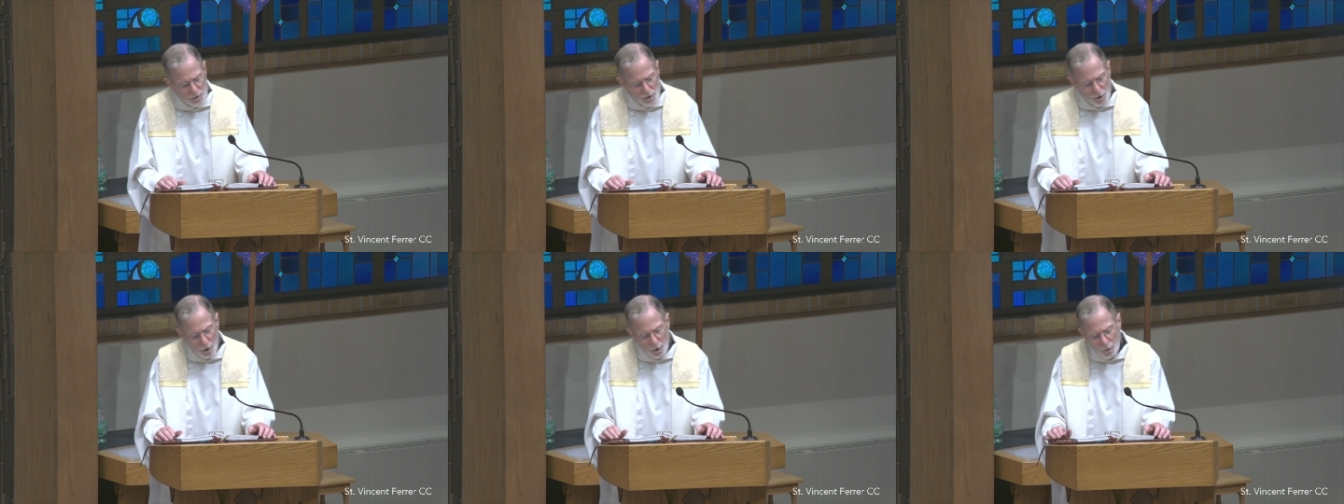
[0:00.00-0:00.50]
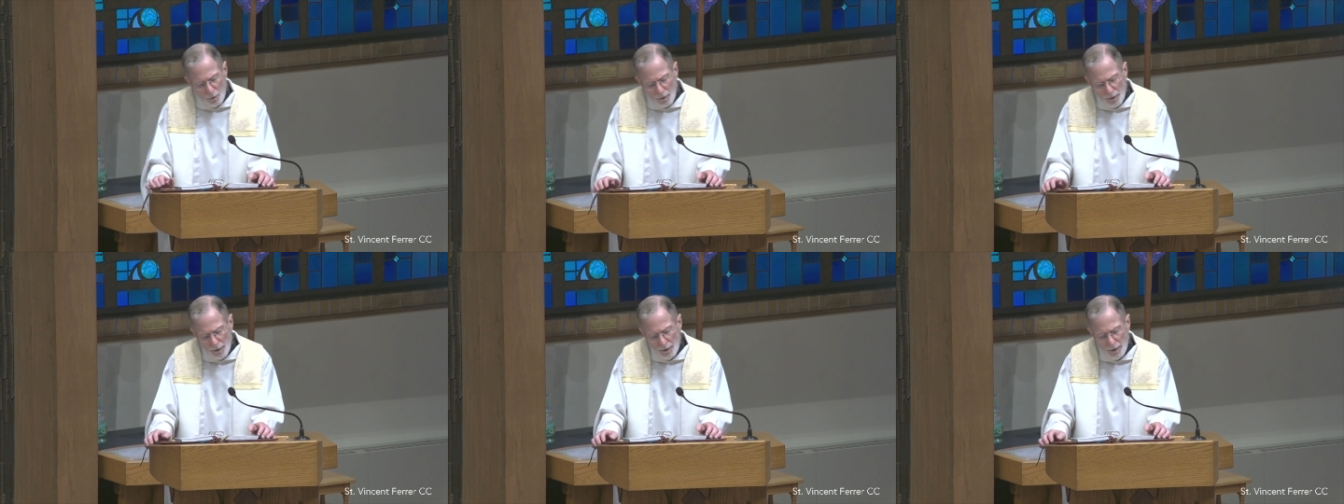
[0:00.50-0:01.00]

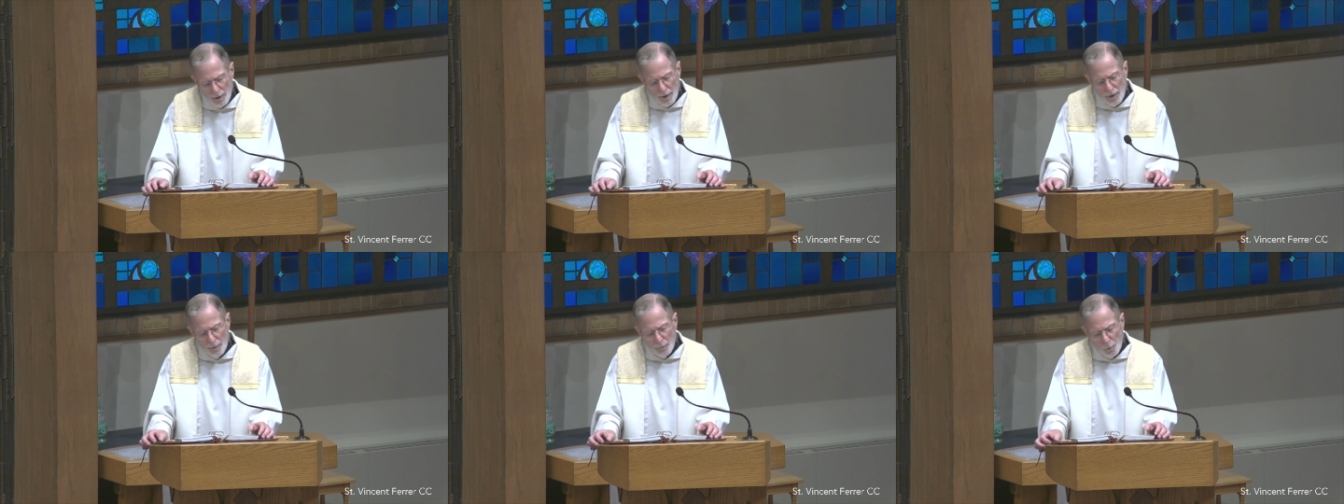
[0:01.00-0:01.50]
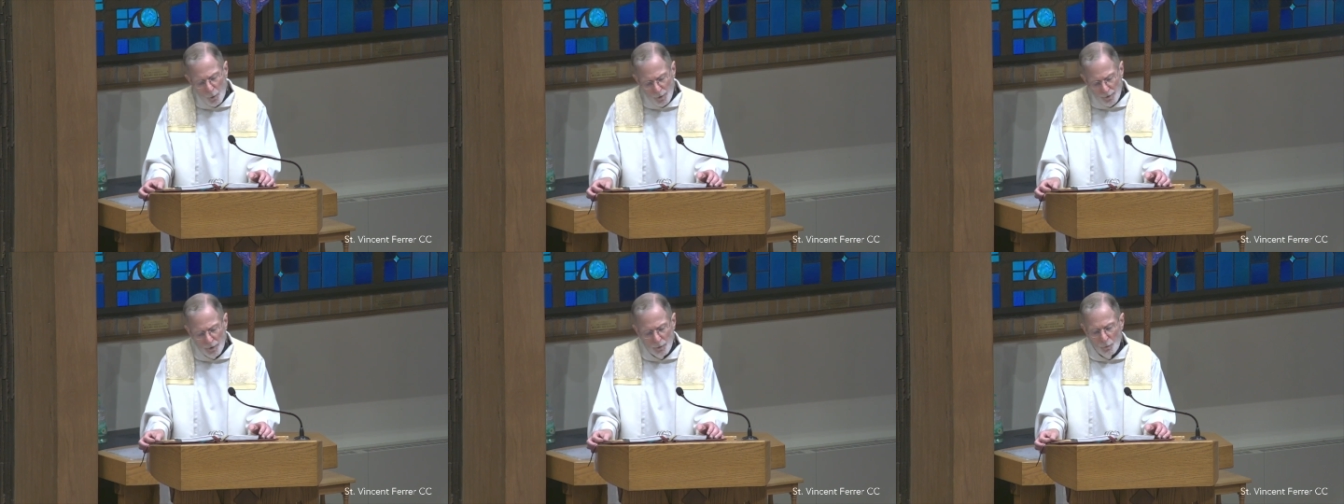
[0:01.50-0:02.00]
So in an
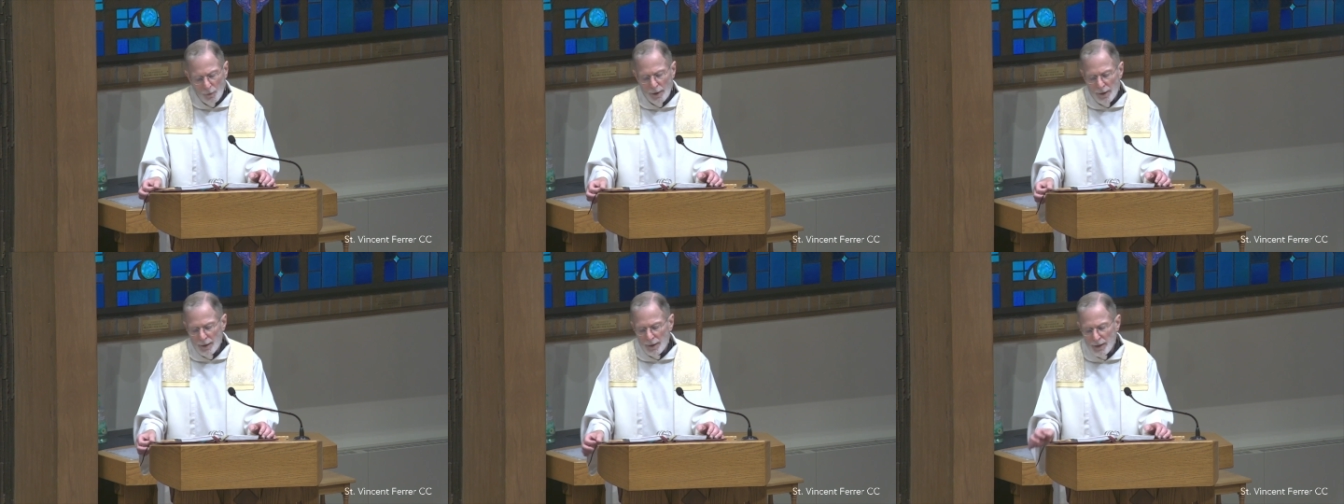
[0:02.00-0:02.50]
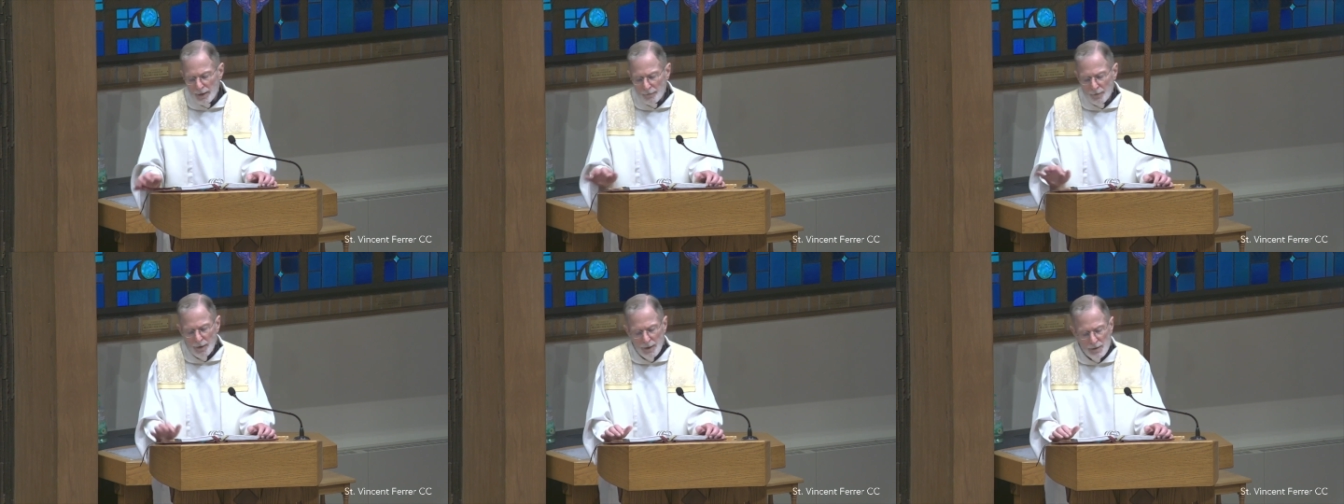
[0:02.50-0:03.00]
important way,
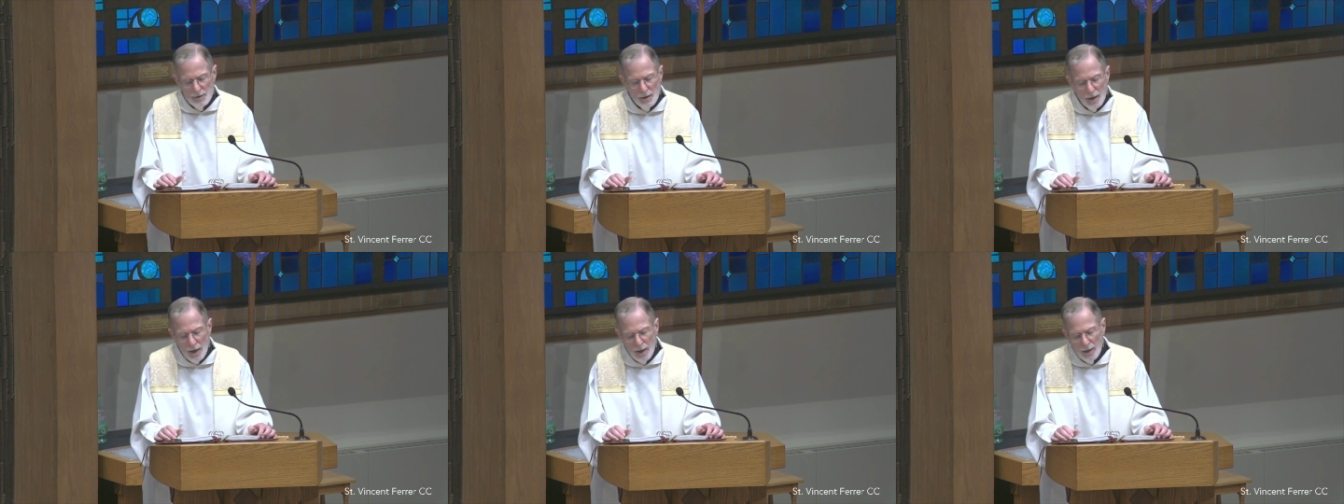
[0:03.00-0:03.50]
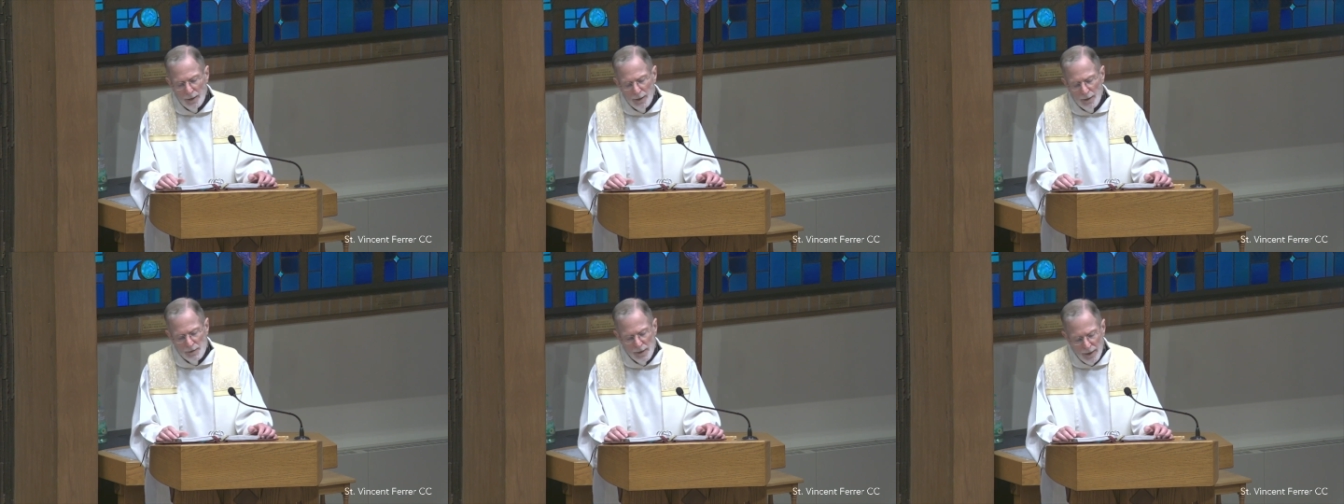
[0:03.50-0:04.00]
even as
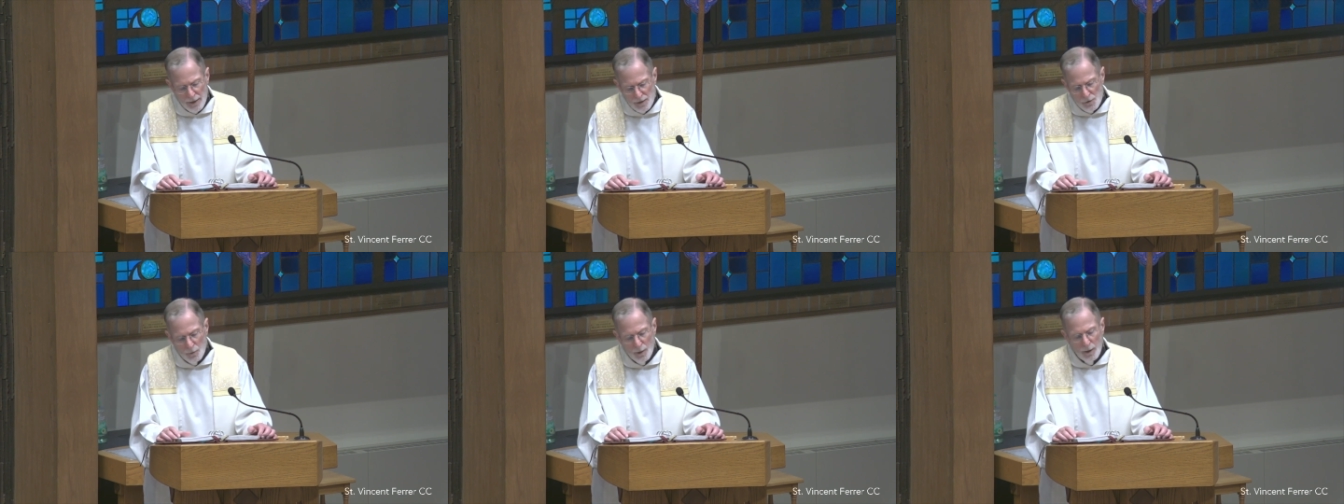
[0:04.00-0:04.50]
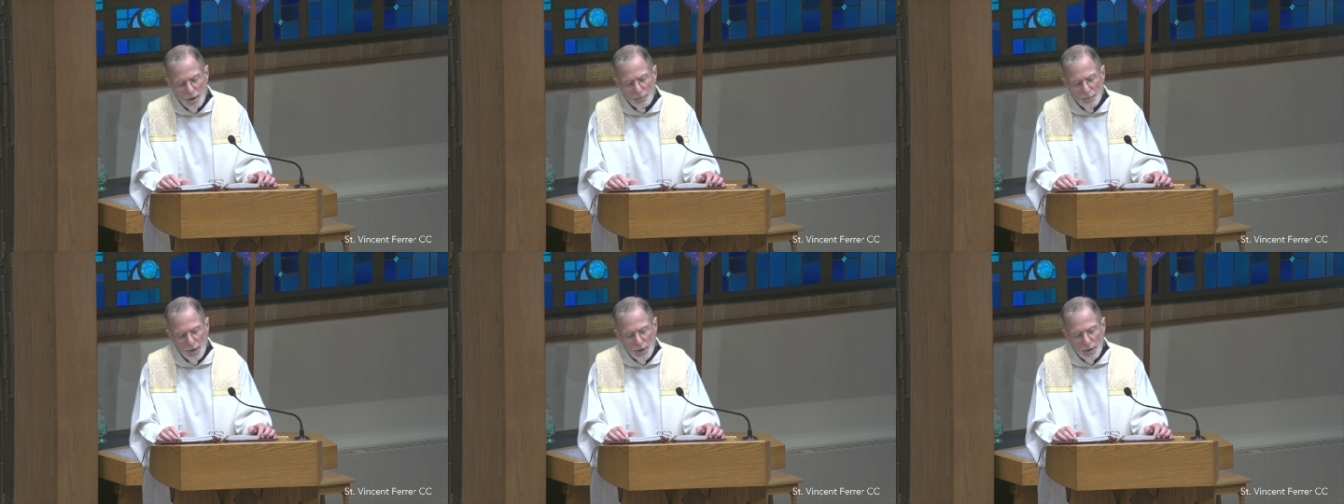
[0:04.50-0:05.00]
God, as Ezra